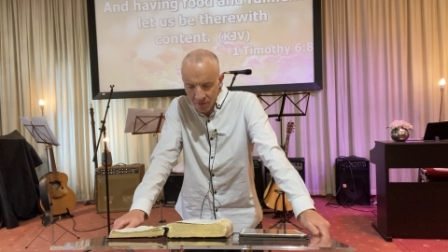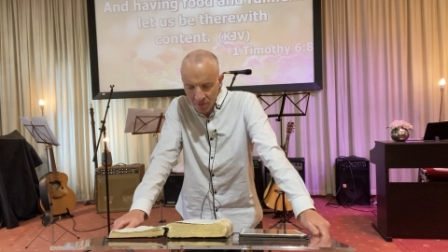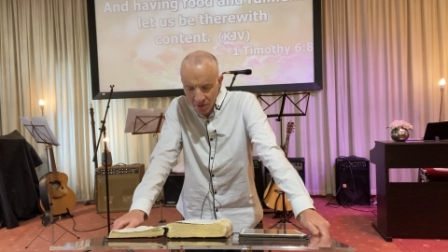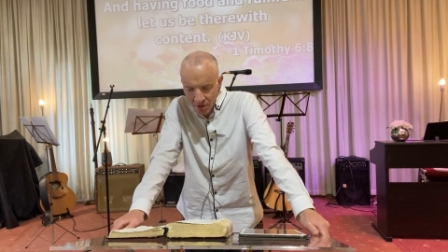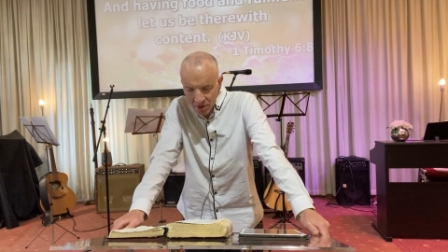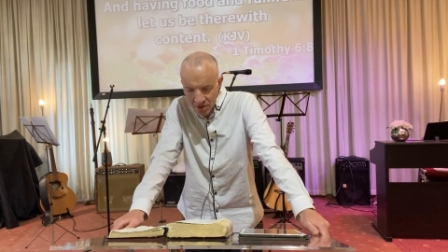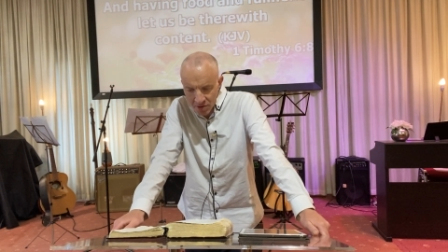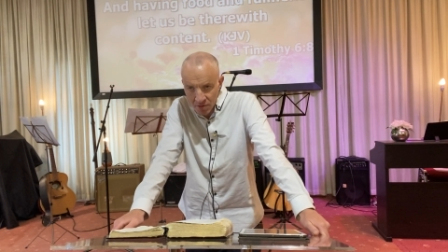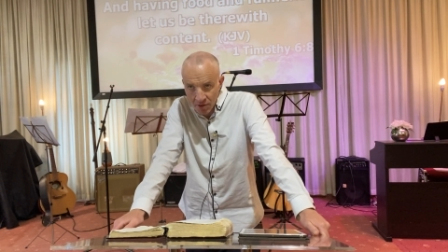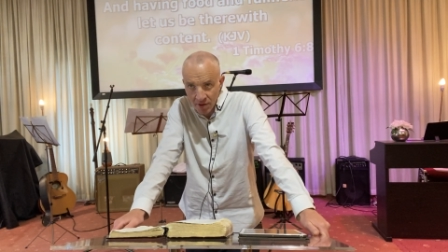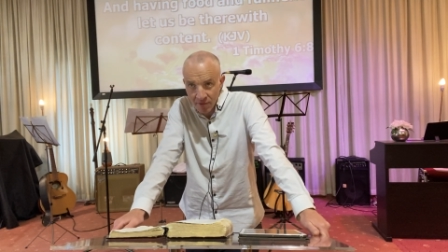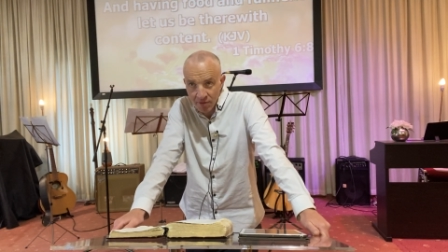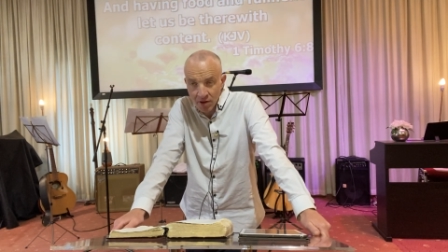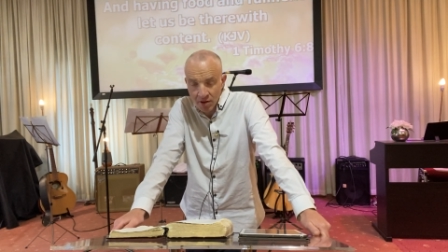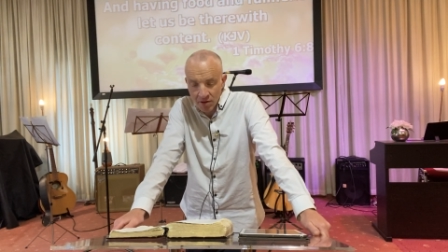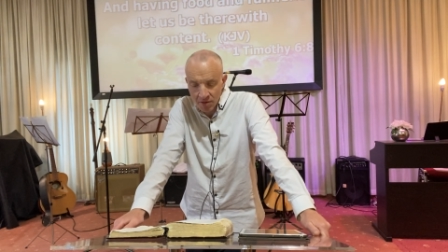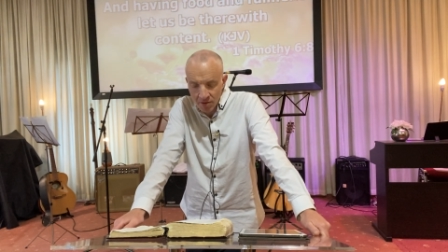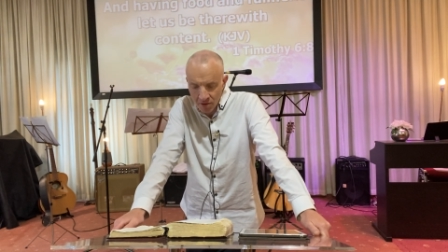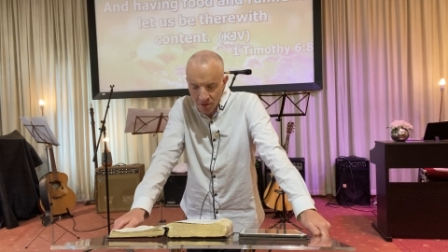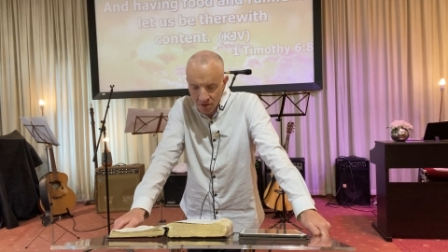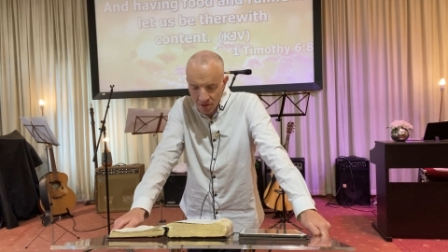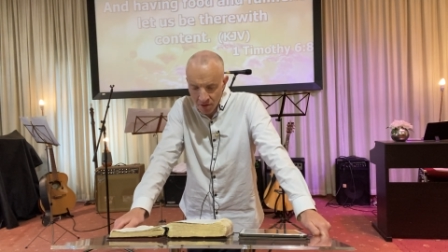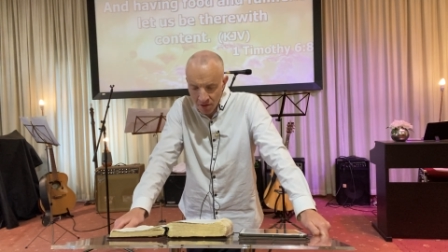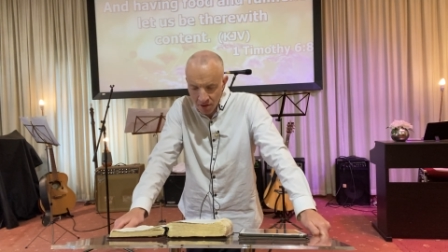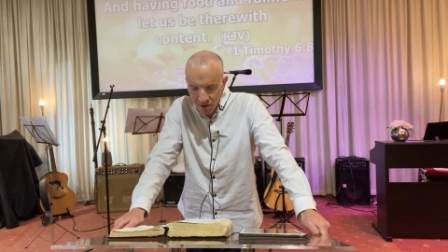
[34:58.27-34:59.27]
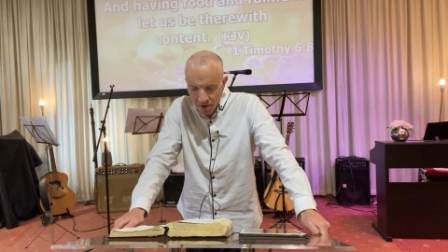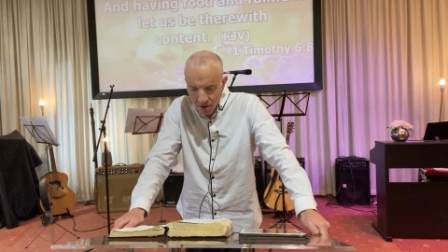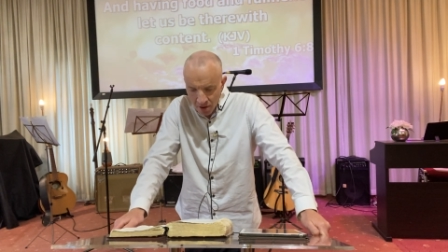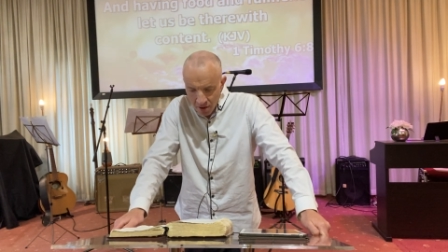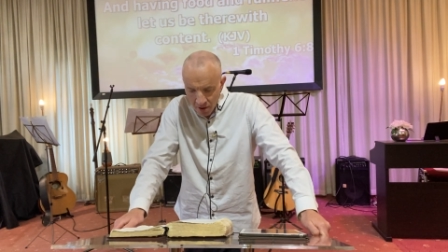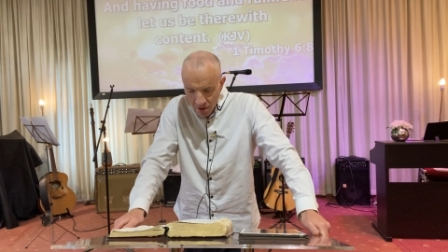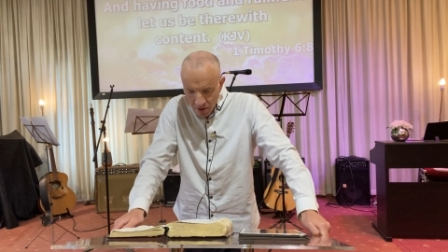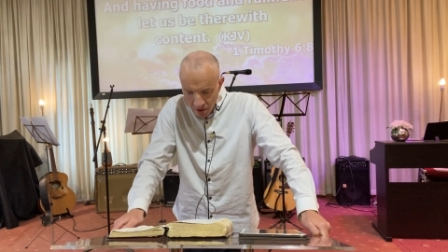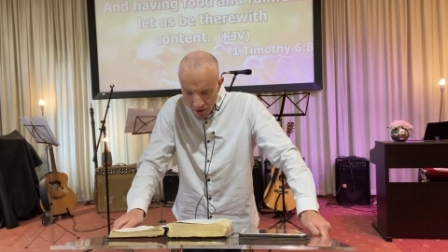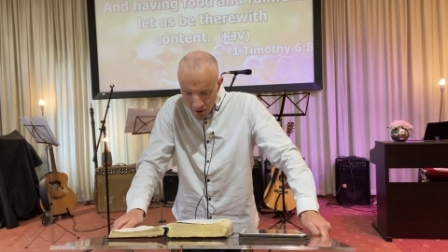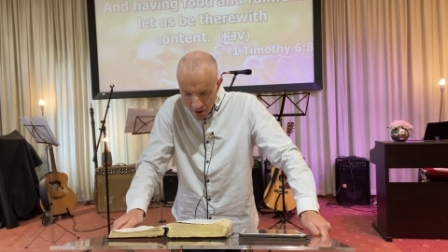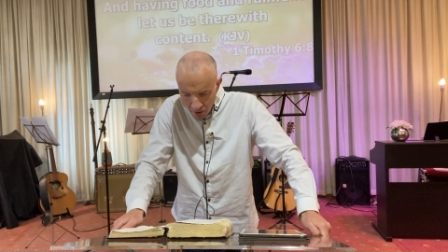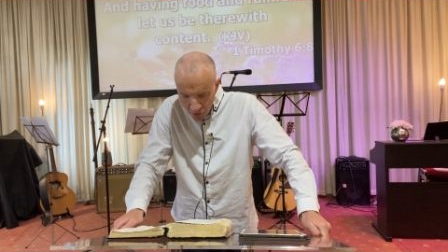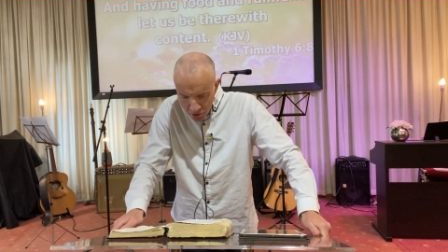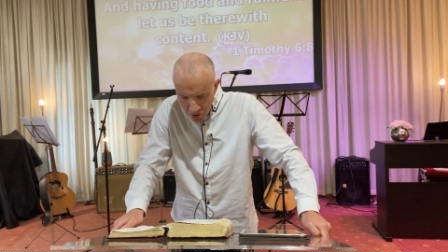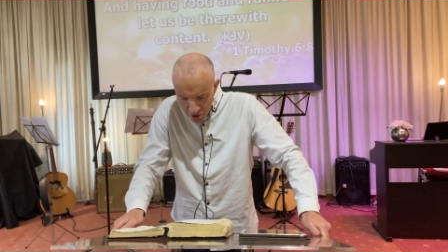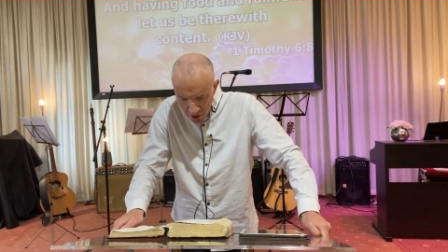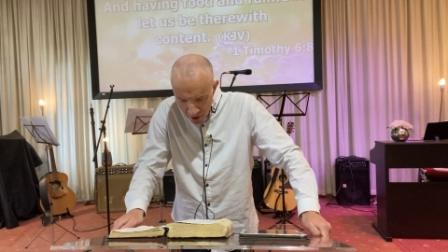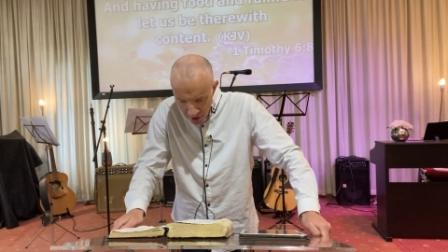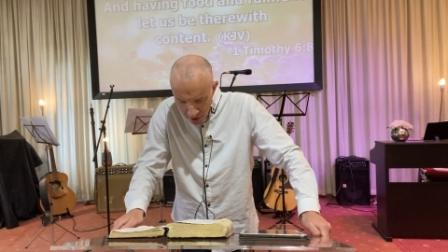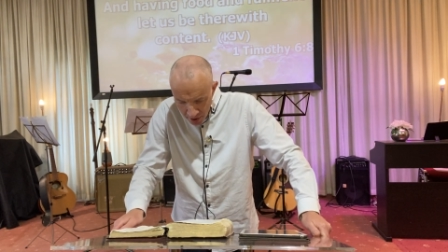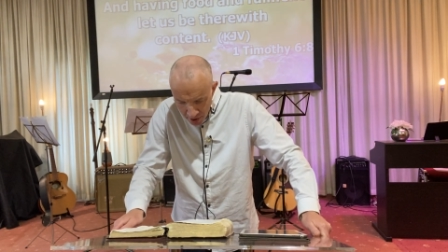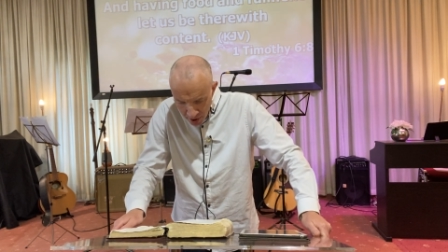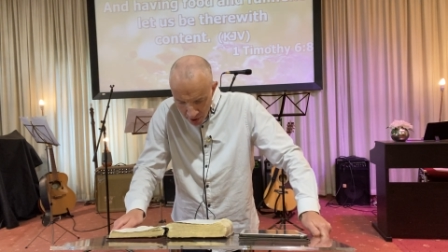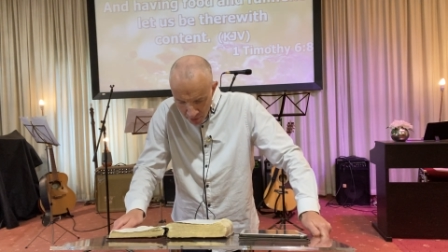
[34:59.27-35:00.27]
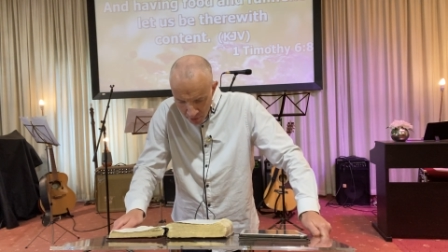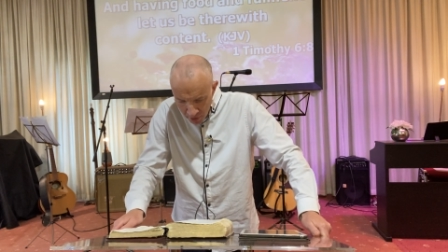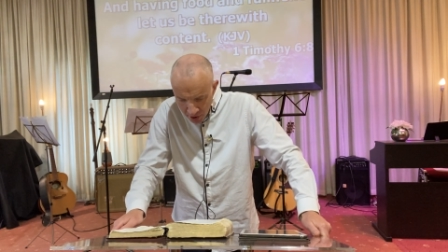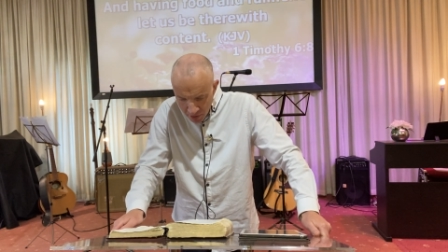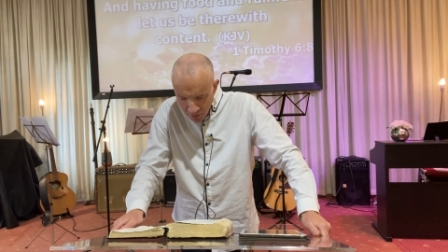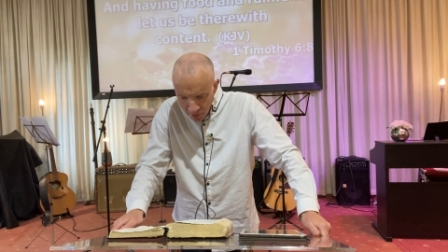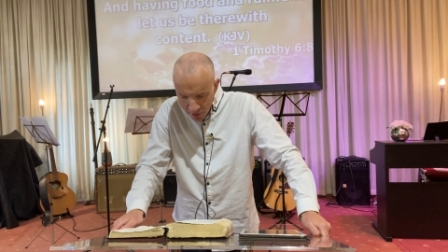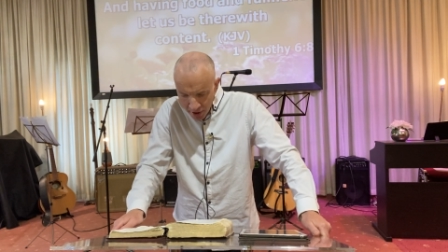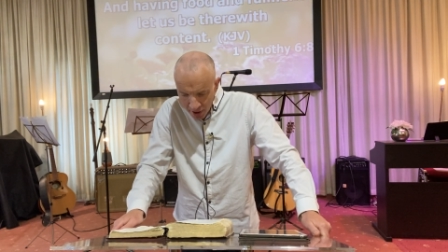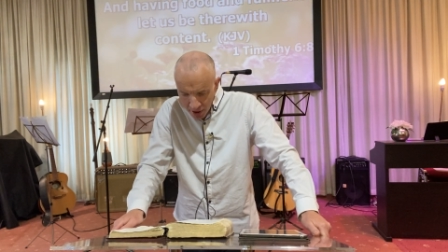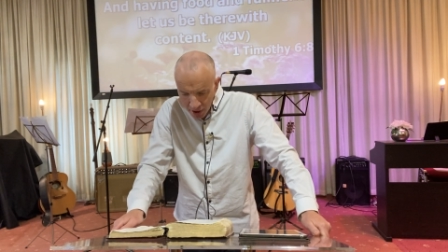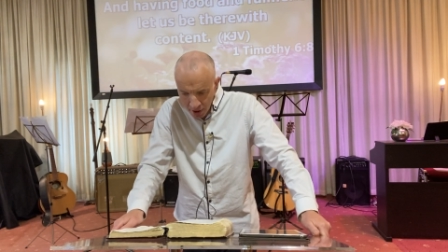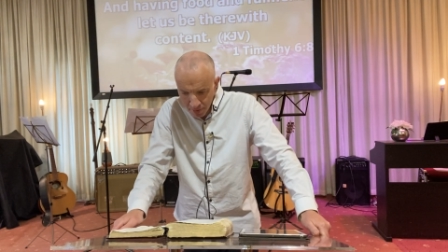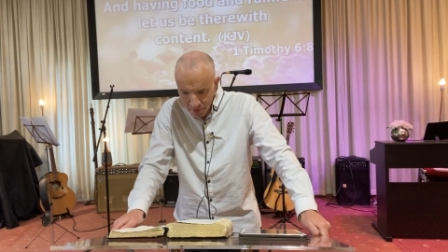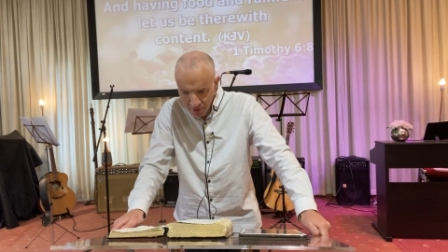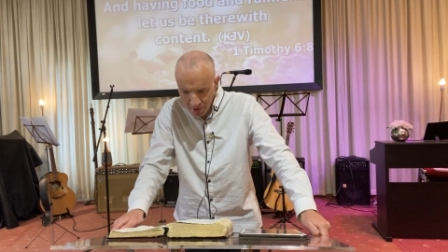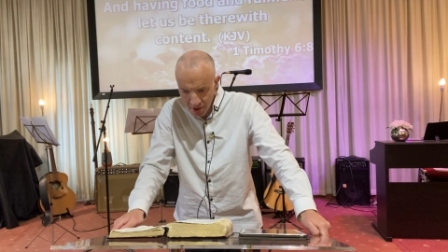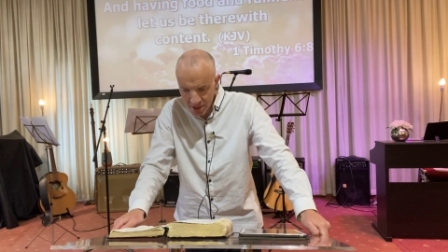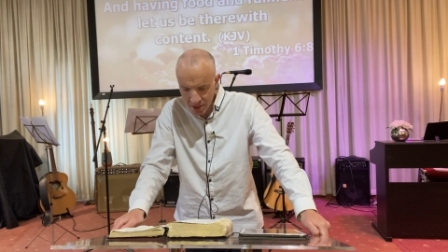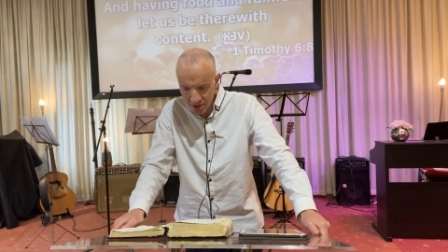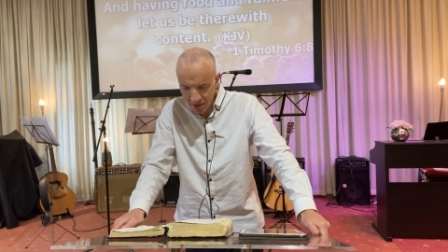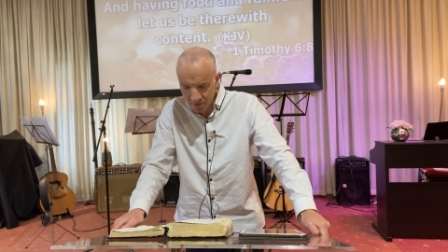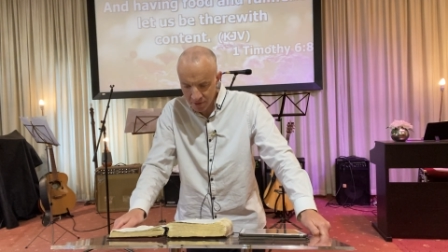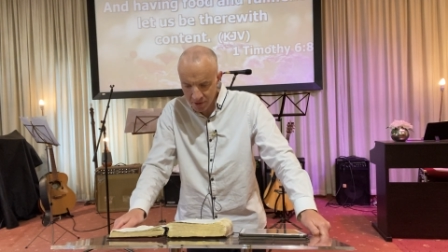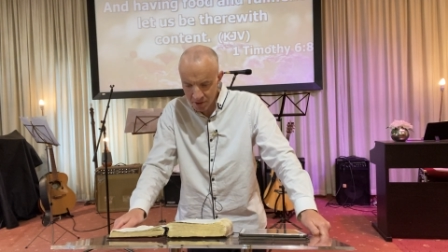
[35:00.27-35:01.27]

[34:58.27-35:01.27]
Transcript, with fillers: We'll just have it close down here. We'll, take up the rest of